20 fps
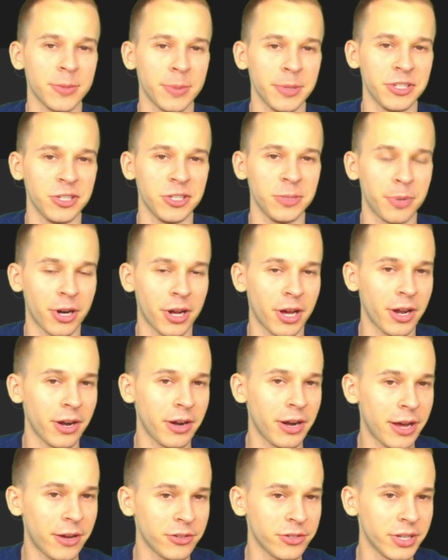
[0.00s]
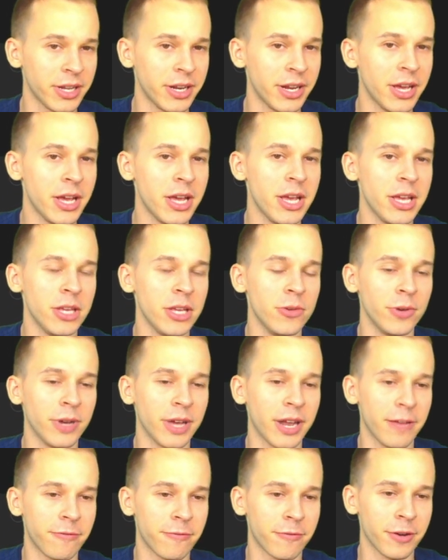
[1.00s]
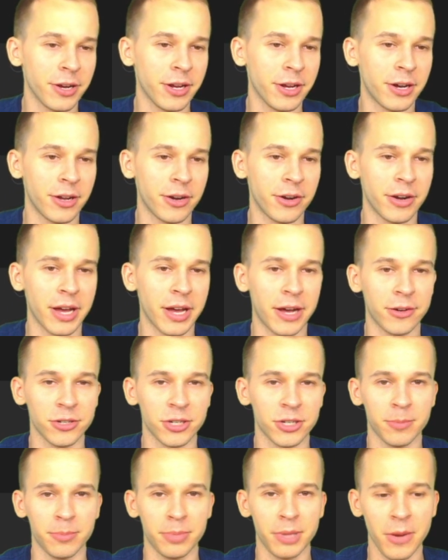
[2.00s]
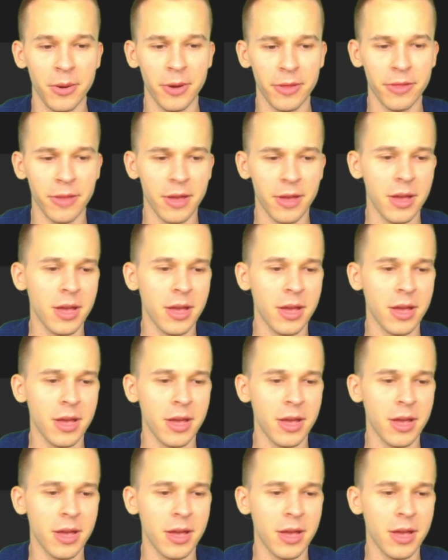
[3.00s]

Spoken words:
Basically, you put $100 in, you will get a free $100 to play with.